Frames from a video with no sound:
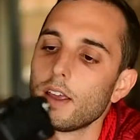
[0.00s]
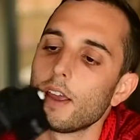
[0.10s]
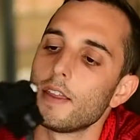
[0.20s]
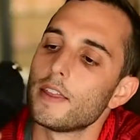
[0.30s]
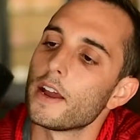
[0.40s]

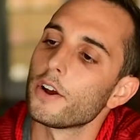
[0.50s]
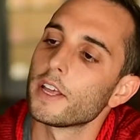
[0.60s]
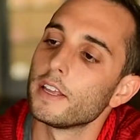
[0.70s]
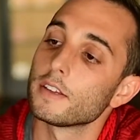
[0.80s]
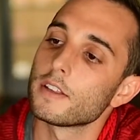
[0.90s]
And there it
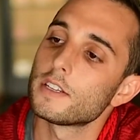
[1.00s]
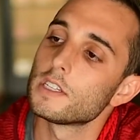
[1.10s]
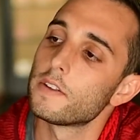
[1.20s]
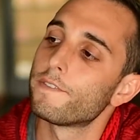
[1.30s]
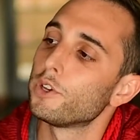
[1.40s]
is. This is
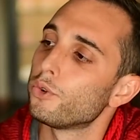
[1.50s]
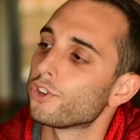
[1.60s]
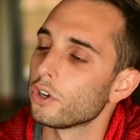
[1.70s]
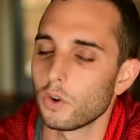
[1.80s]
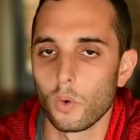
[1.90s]
the
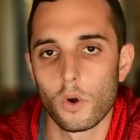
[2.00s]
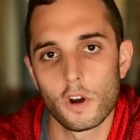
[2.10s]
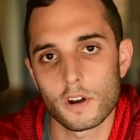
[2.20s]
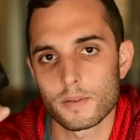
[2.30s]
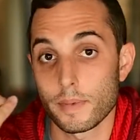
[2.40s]
future,
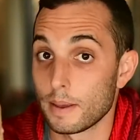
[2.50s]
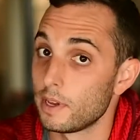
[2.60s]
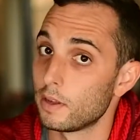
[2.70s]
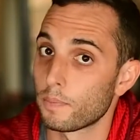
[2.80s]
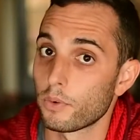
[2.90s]
or maybe
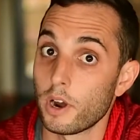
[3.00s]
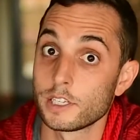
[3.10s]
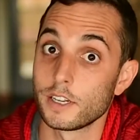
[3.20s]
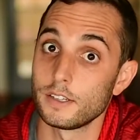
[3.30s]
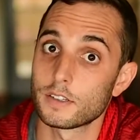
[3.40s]
the
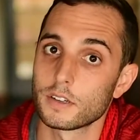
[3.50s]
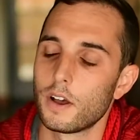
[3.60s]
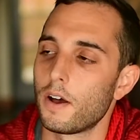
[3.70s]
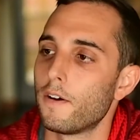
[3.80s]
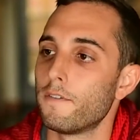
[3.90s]
present,
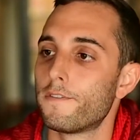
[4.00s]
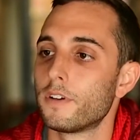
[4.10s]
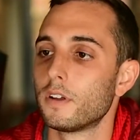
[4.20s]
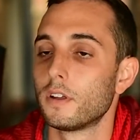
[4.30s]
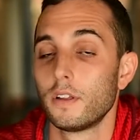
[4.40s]
of
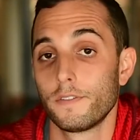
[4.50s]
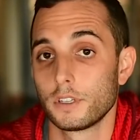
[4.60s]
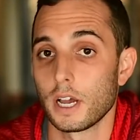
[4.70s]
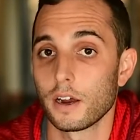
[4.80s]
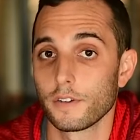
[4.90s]

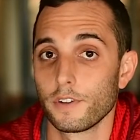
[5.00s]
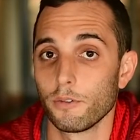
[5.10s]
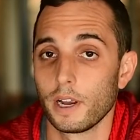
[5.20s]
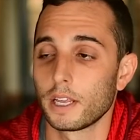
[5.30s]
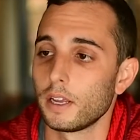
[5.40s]
photography
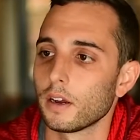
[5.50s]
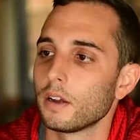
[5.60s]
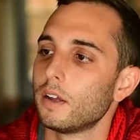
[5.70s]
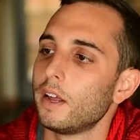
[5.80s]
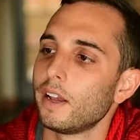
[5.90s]
right here.
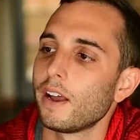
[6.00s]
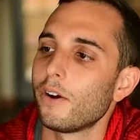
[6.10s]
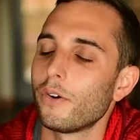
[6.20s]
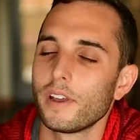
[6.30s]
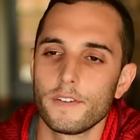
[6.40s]

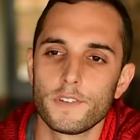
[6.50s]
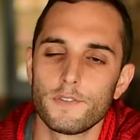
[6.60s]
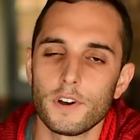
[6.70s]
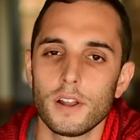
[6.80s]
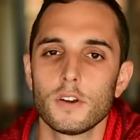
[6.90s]
Now, if you
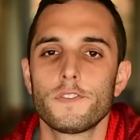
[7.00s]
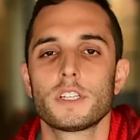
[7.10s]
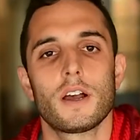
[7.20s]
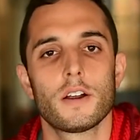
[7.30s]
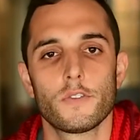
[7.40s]
follow
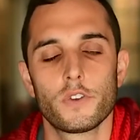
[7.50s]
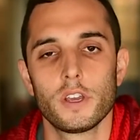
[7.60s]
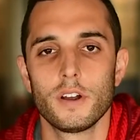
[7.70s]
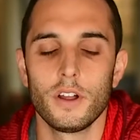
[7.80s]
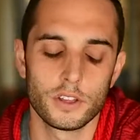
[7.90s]
photography at all,